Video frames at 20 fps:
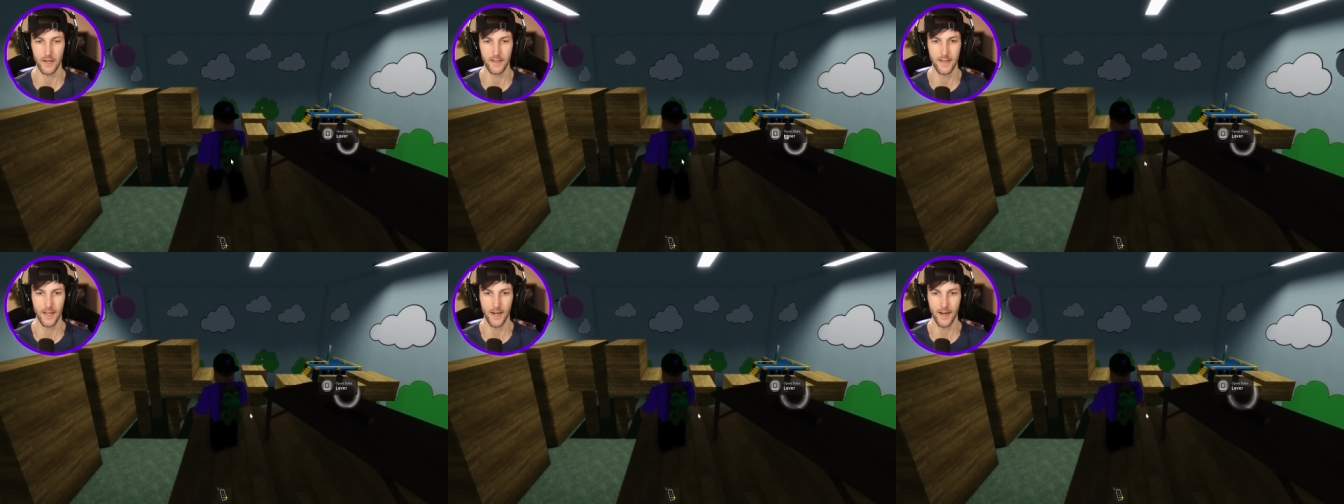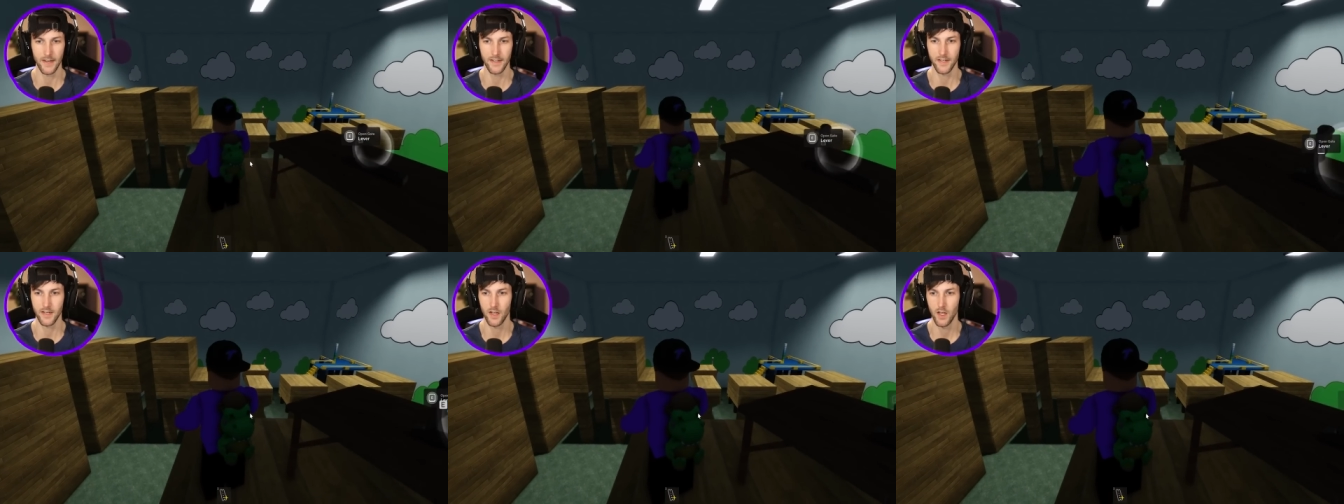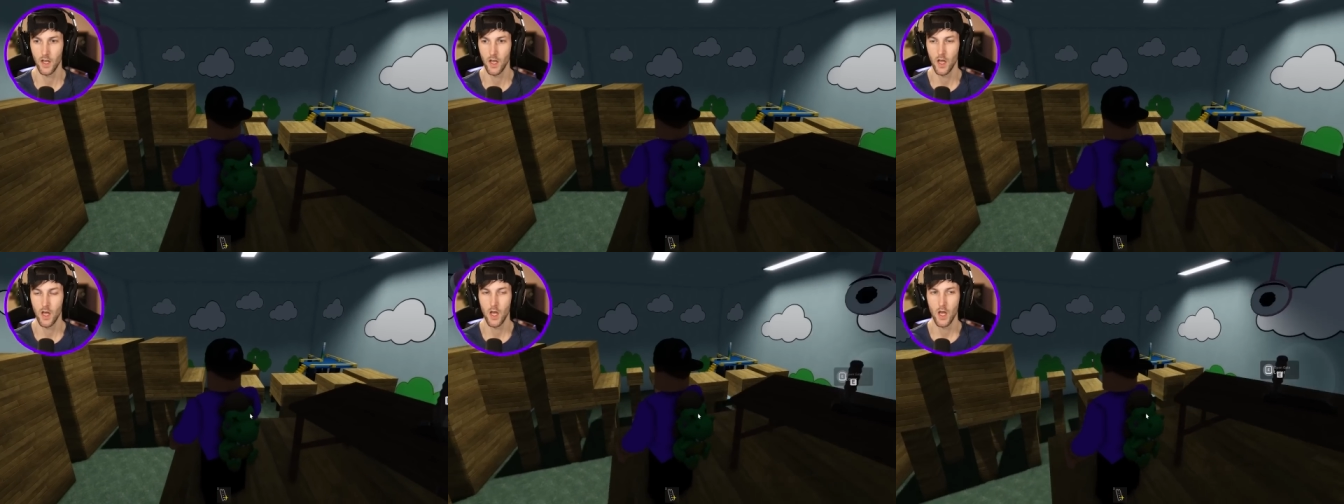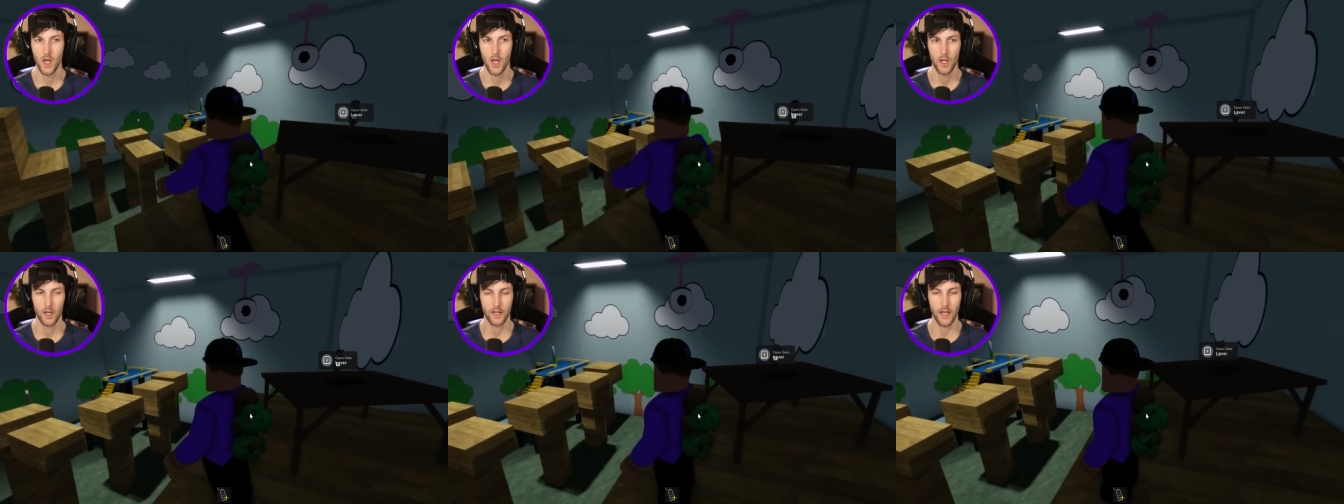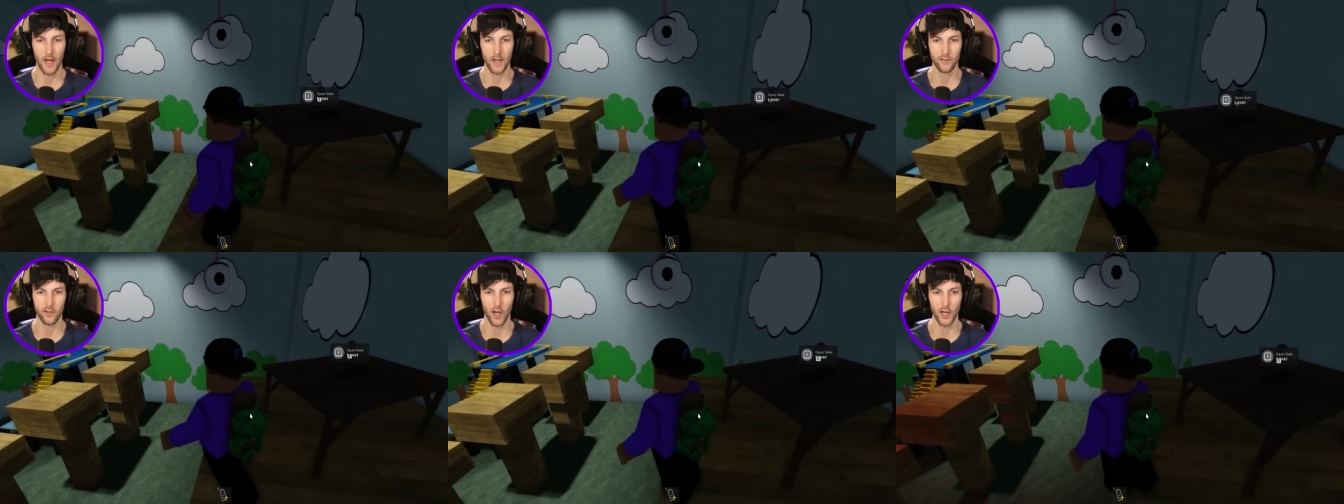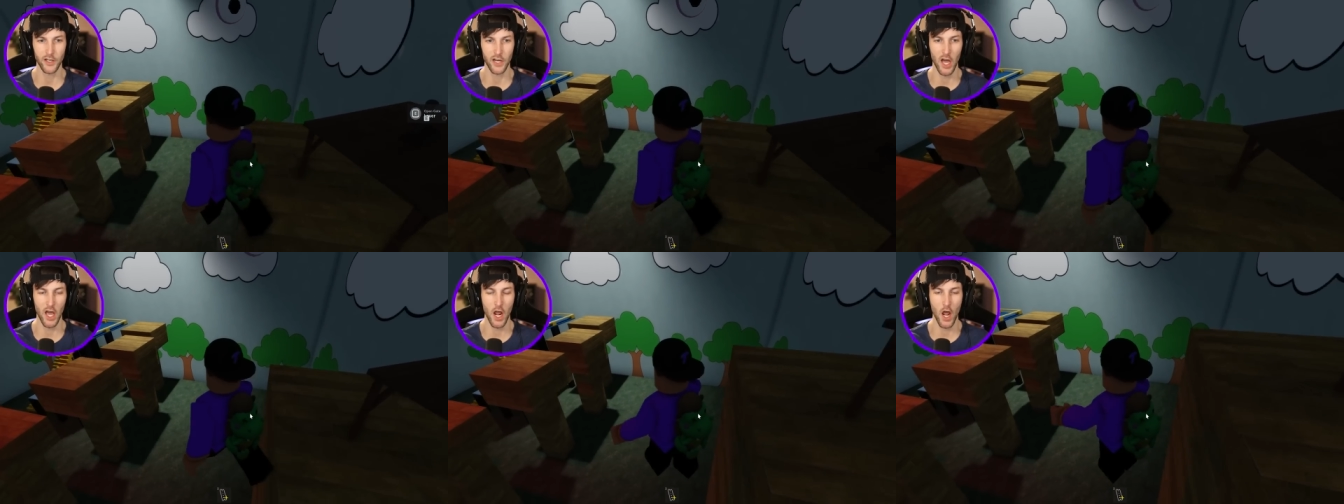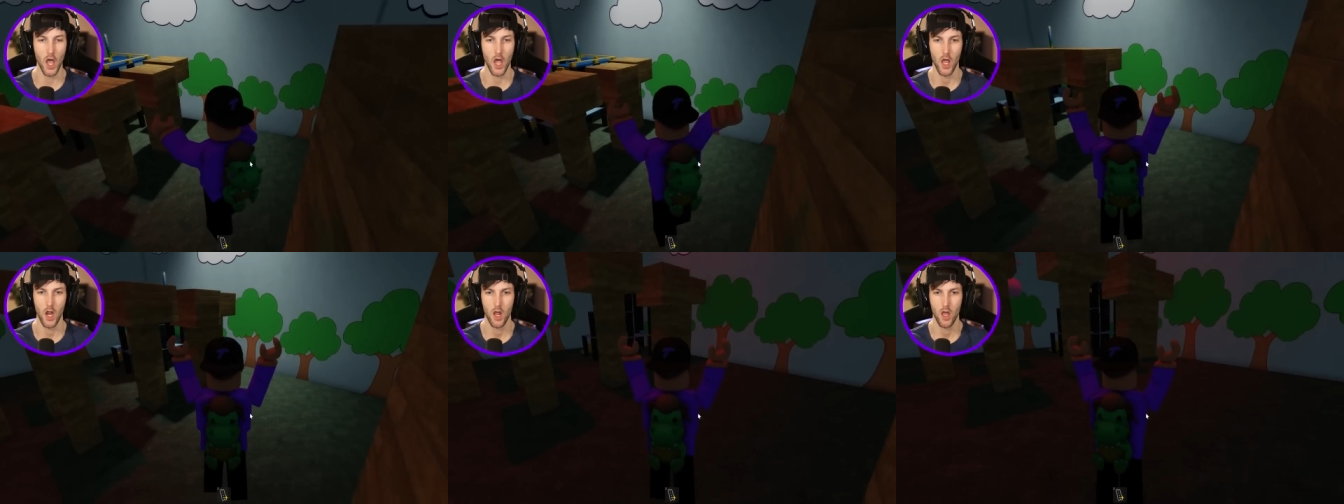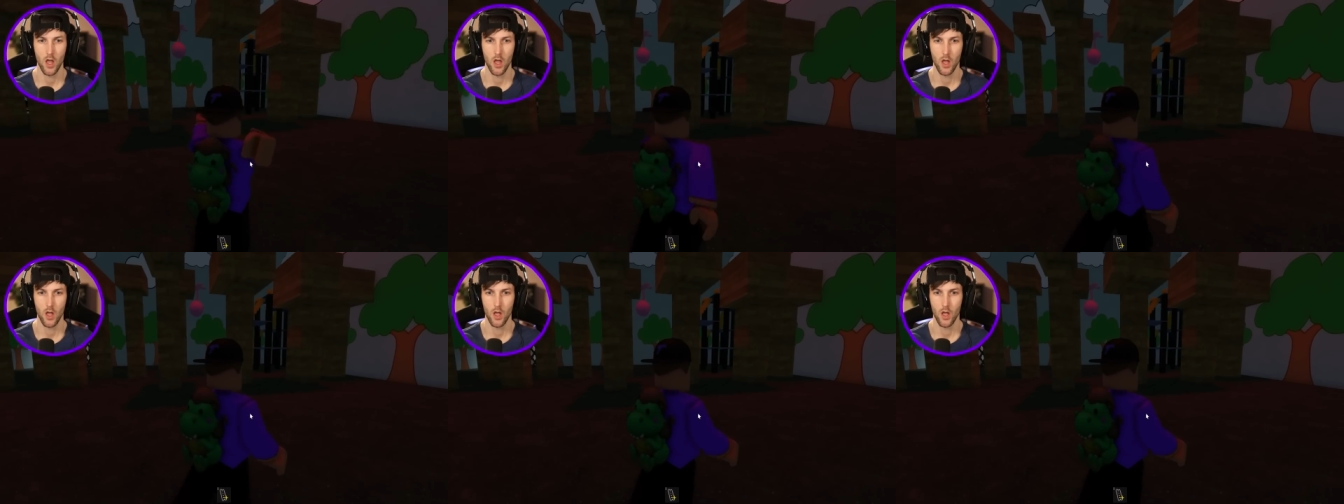I did it. Guys, I did it.